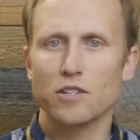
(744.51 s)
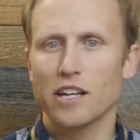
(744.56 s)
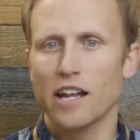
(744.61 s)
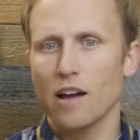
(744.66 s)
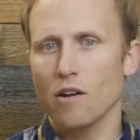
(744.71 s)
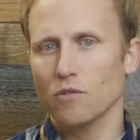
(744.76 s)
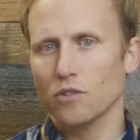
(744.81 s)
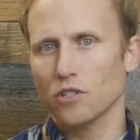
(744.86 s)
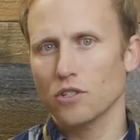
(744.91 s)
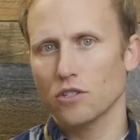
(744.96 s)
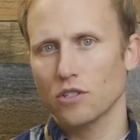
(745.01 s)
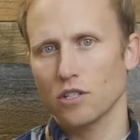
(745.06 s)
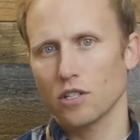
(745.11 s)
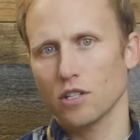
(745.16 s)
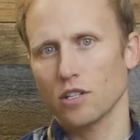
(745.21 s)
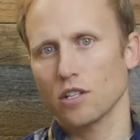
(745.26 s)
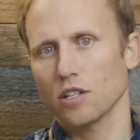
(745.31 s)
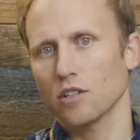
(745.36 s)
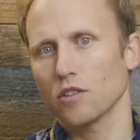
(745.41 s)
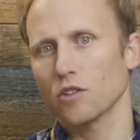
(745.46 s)

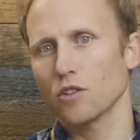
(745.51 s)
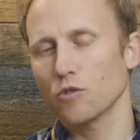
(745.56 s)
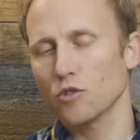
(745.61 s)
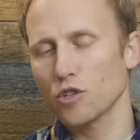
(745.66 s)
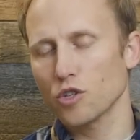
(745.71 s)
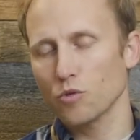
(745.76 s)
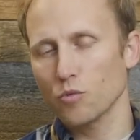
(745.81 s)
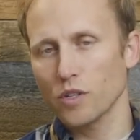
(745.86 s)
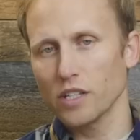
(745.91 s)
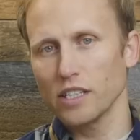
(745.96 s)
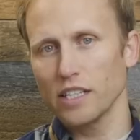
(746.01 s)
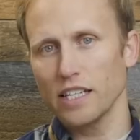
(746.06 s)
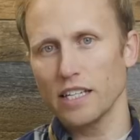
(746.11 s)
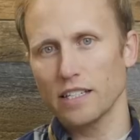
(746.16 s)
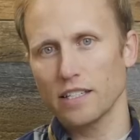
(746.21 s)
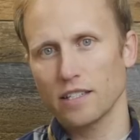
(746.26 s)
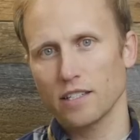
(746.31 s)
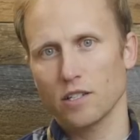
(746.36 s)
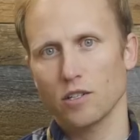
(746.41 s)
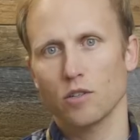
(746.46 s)
announced, that it's
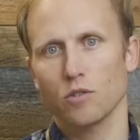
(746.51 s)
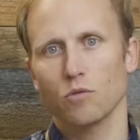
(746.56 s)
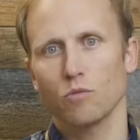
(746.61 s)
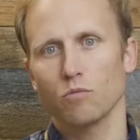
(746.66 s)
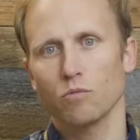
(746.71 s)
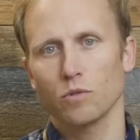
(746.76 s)
released,